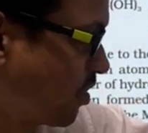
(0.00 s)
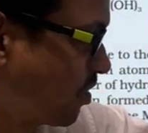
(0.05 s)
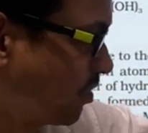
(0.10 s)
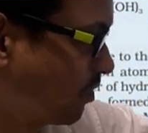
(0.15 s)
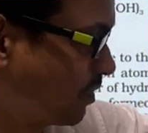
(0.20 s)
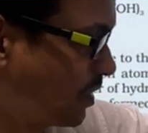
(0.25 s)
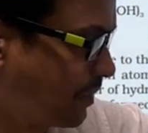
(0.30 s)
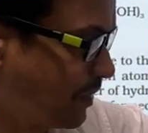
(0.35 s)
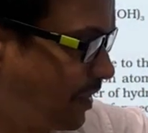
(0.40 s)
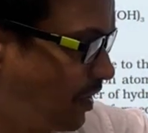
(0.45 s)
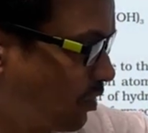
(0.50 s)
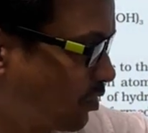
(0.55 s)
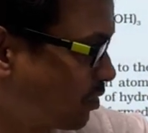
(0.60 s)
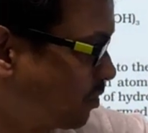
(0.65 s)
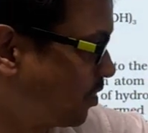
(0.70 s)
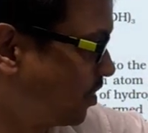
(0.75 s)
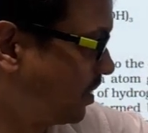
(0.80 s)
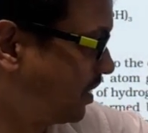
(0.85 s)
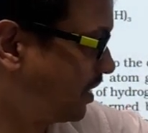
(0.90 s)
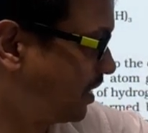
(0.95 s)
this boron will
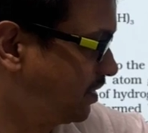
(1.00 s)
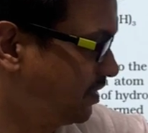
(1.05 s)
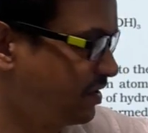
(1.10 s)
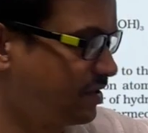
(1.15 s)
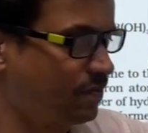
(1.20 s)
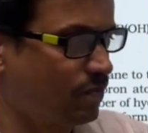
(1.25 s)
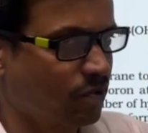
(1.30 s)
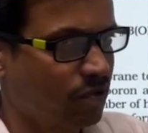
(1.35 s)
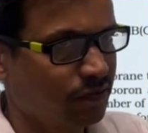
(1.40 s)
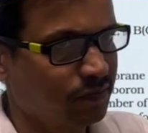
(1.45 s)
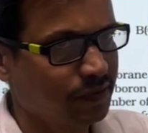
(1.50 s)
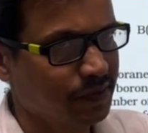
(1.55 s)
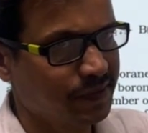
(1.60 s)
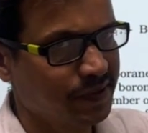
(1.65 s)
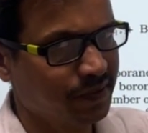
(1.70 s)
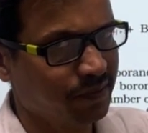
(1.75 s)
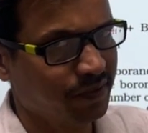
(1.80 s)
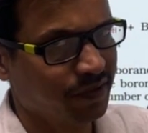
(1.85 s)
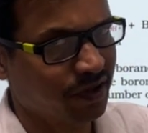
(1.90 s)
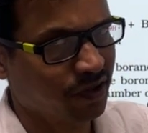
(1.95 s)
be also bonded and this
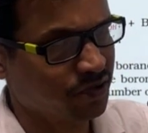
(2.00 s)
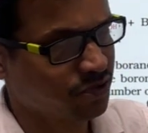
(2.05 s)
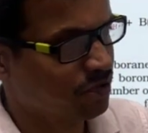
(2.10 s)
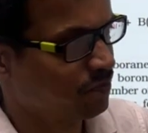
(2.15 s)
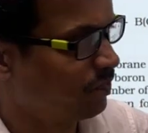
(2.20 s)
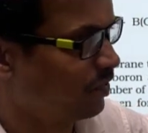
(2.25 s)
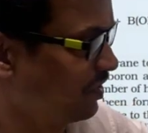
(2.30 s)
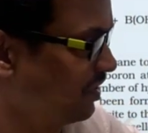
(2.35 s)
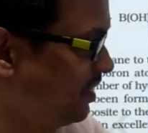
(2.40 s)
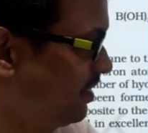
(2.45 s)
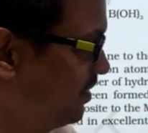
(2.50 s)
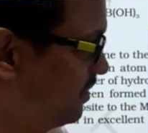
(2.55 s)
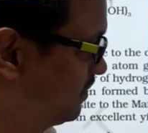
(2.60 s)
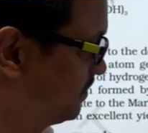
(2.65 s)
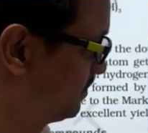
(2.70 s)
boron will be also